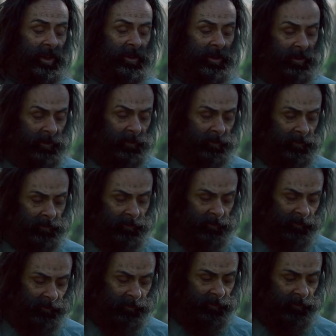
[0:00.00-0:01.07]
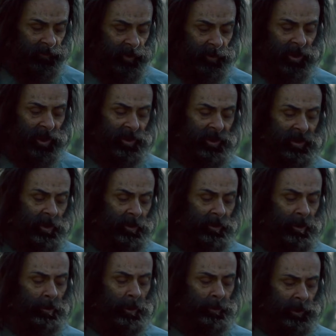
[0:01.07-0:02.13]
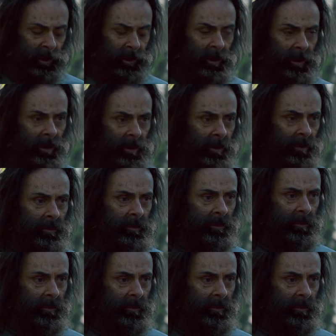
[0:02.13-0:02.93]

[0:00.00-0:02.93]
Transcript: it doesn't, it's because you don't know what we can do.